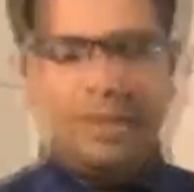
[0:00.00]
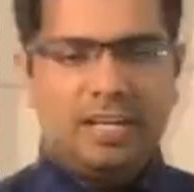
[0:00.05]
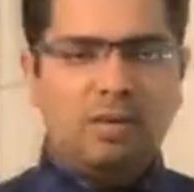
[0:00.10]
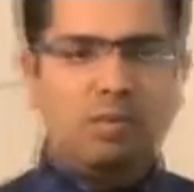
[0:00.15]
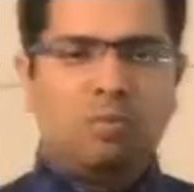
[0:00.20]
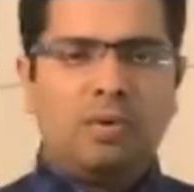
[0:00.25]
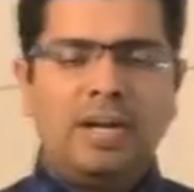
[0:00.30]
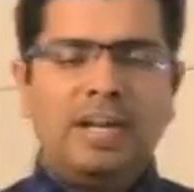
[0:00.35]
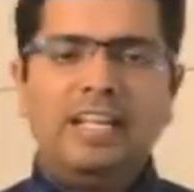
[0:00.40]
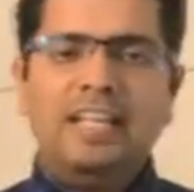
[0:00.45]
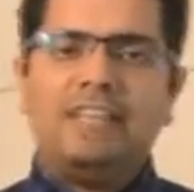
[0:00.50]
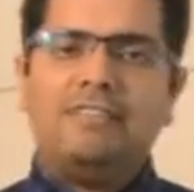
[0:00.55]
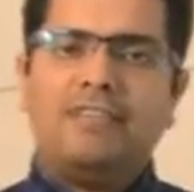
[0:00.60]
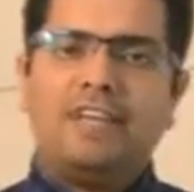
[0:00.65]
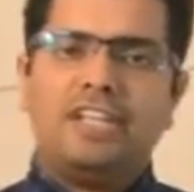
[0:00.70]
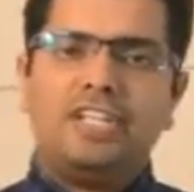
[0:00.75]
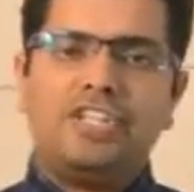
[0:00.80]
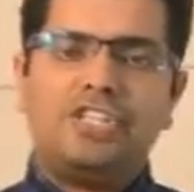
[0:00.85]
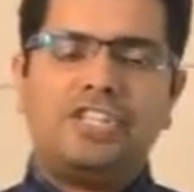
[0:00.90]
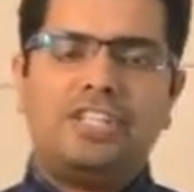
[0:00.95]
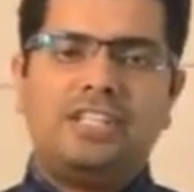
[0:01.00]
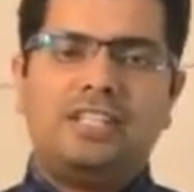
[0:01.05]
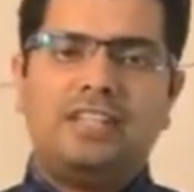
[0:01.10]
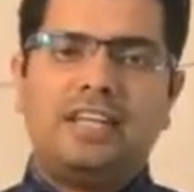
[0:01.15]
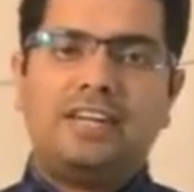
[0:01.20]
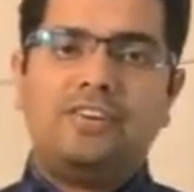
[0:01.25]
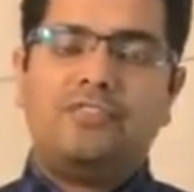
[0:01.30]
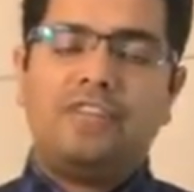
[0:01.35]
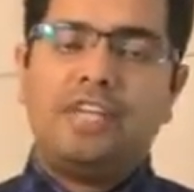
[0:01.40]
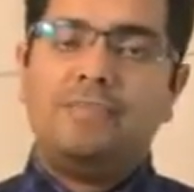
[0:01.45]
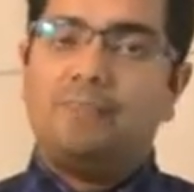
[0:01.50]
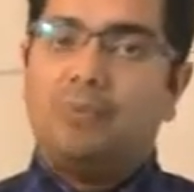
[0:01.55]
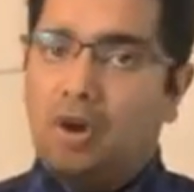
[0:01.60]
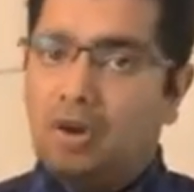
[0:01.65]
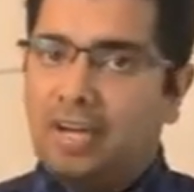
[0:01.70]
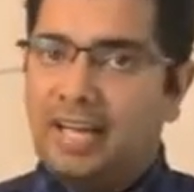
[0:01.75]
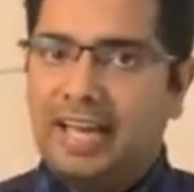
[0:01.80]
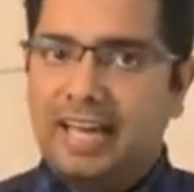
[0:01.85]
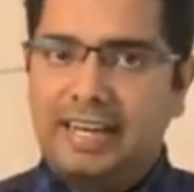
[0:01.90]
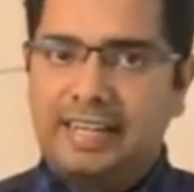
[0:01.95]
Now one invention that
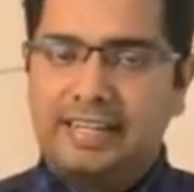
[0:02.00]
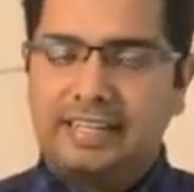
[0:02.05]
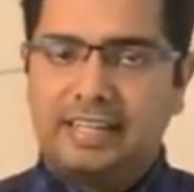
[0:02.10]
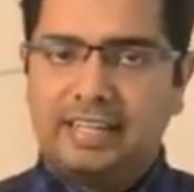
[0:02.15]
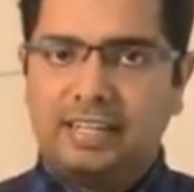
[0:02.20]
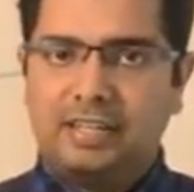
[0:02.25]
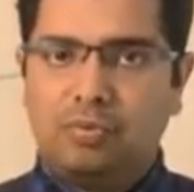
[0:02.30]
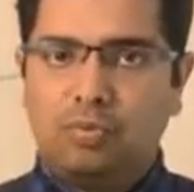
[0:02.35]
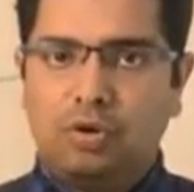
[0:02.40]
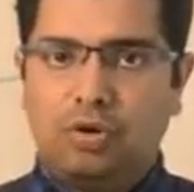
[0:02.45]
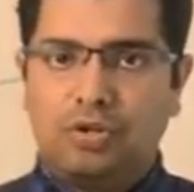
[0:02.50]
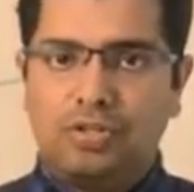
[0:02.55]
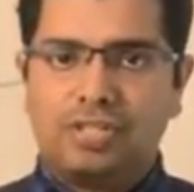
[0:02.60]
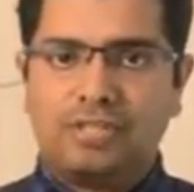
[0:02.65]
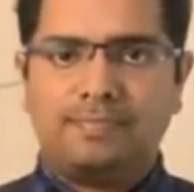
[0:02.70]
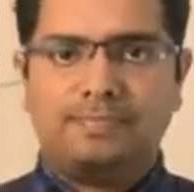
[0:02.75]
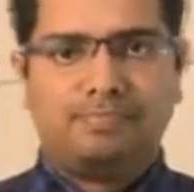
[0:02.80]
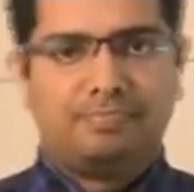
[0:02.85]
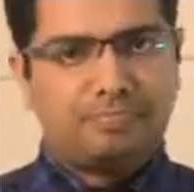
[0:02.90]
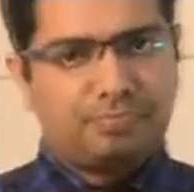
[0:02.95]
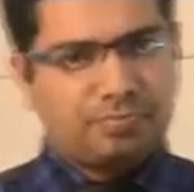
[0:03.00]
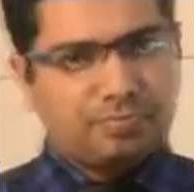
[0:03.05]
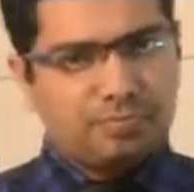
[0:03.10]
Reebok had done was,